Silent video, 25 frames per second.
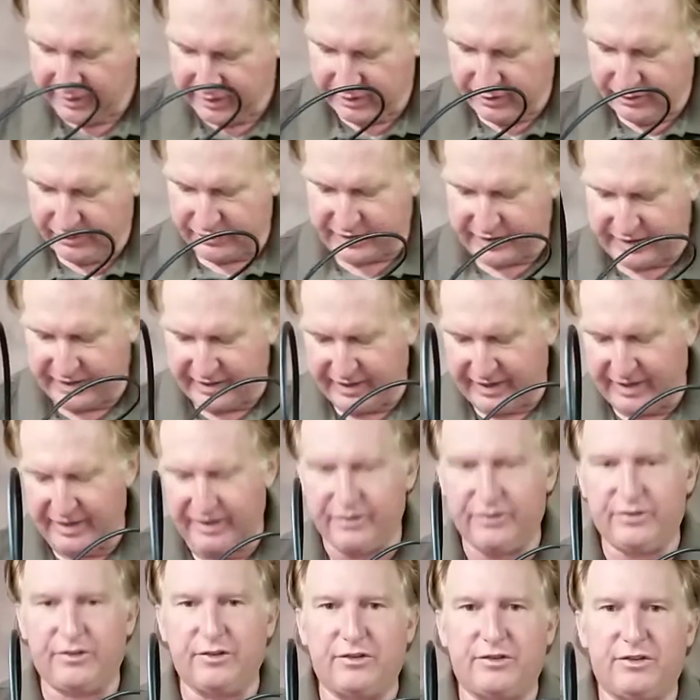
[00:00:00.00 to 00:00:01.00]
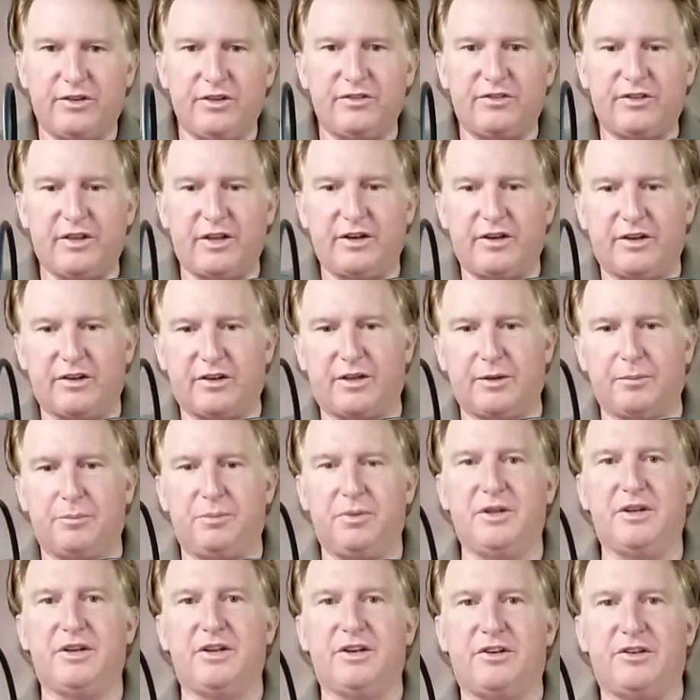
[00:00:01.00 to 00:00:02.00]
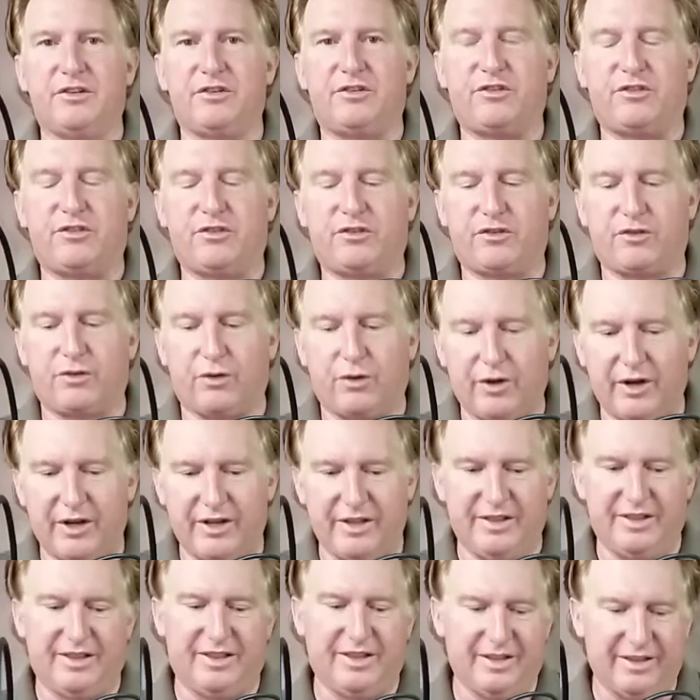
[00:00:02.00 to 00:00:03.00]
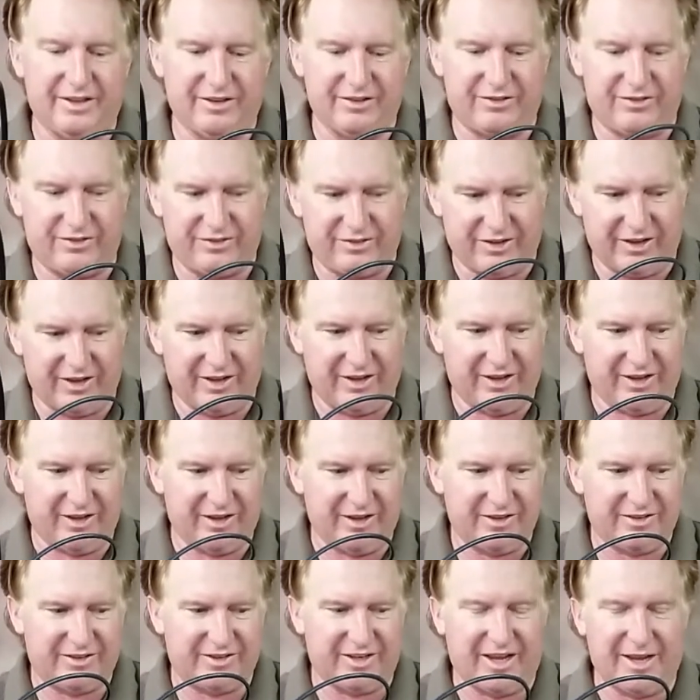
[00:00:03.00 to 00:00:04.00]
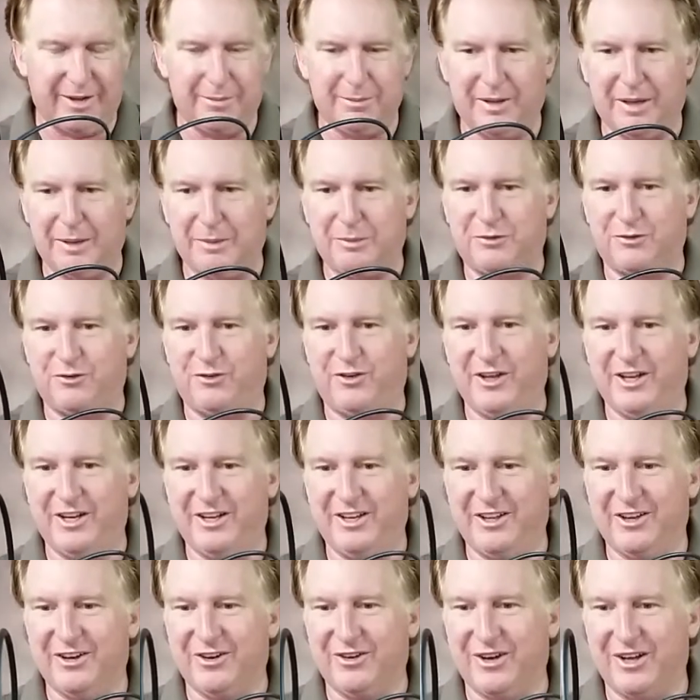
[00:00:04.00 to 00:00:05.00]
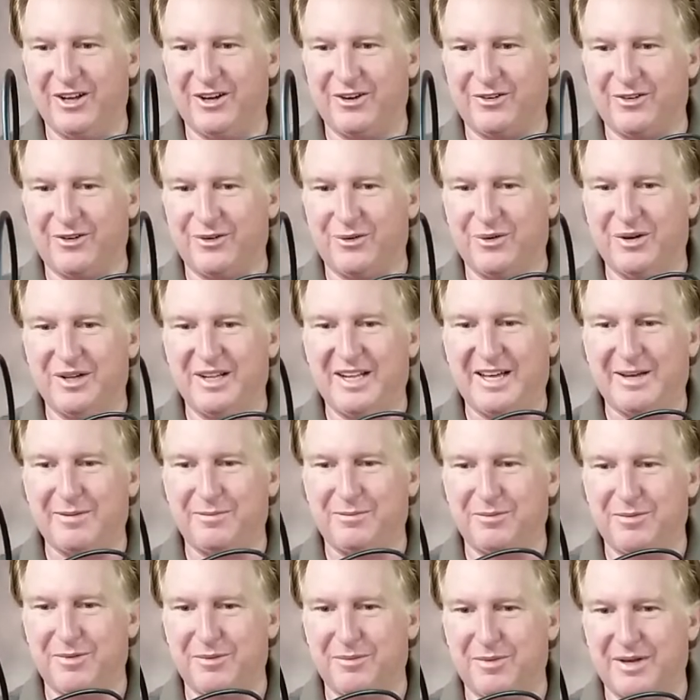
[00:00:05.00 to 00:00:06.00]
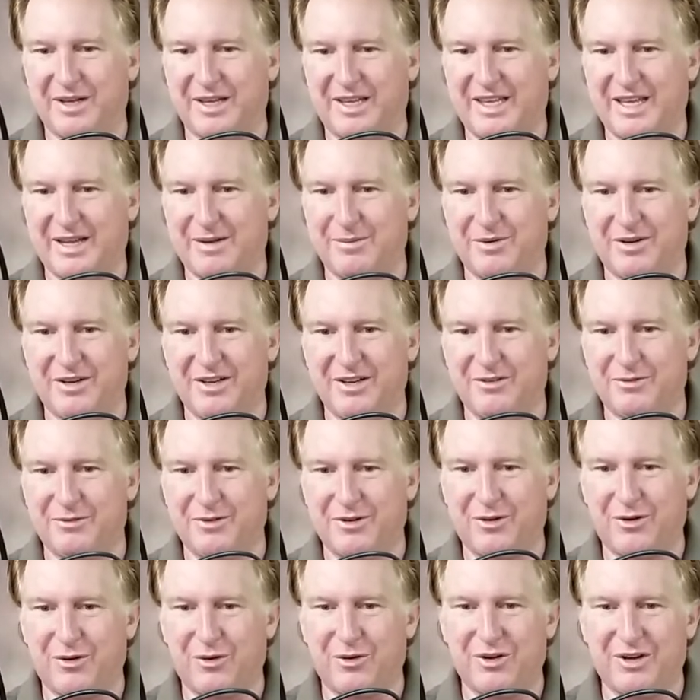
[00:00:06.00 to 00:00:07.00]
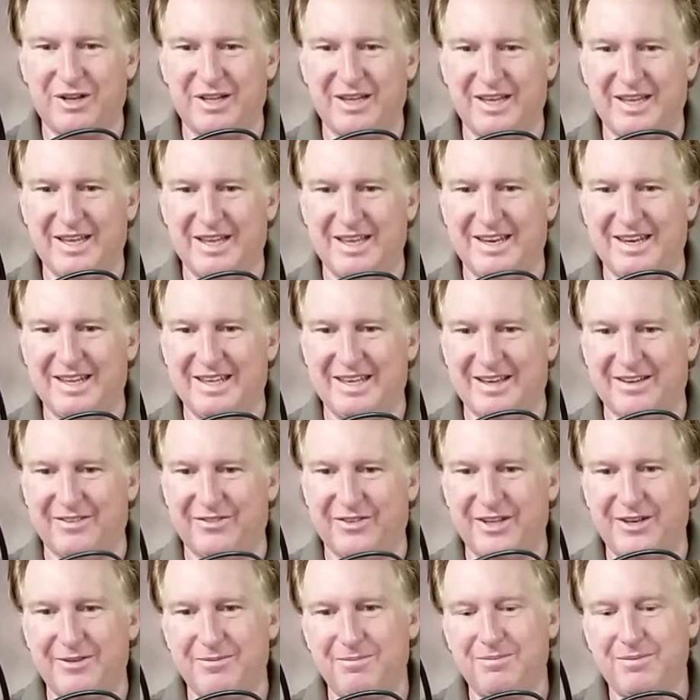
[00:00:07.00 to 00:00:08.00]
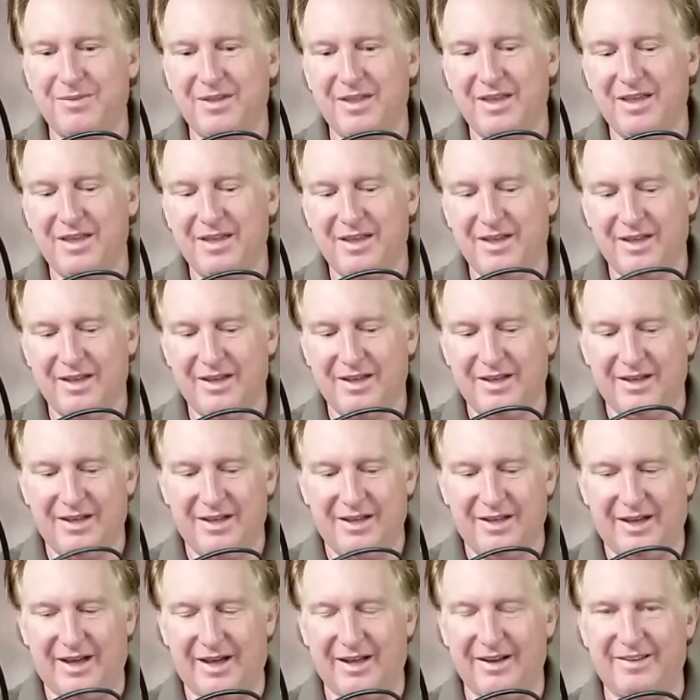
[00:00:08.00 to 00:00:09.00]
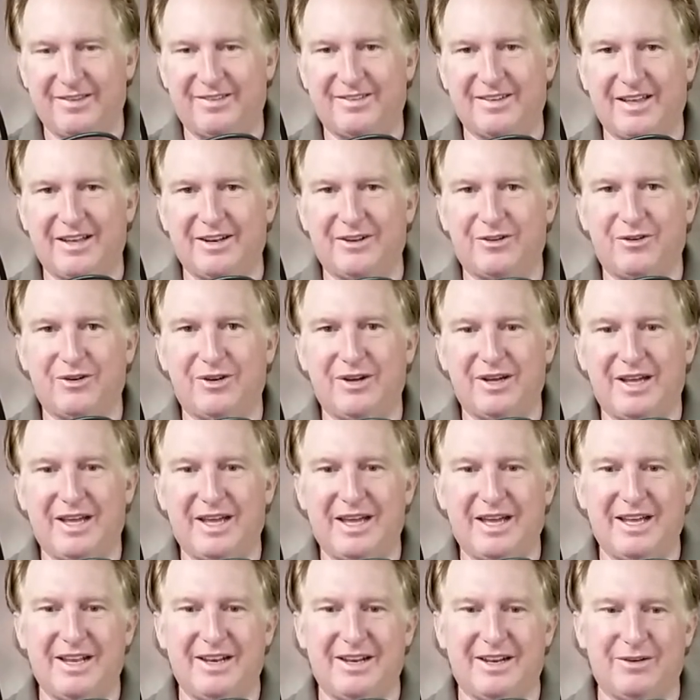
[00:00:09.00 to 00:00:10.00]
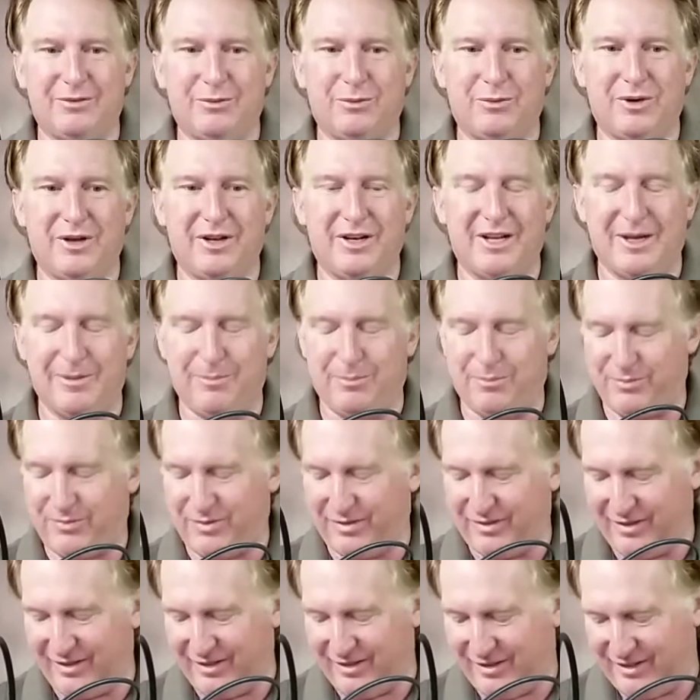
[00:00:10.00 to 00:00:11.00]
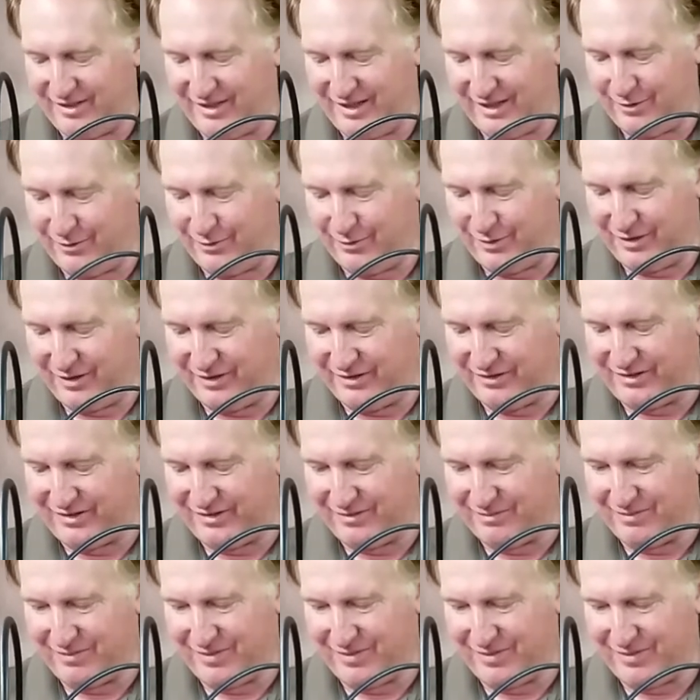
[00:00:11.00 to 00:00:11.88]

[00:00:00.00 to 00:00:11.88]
Okay guys, so since I completely destroyed this time-lapse video, I don't know what happened, but my camera didn't record any of it. I decided to go ahead and one-up the thing once.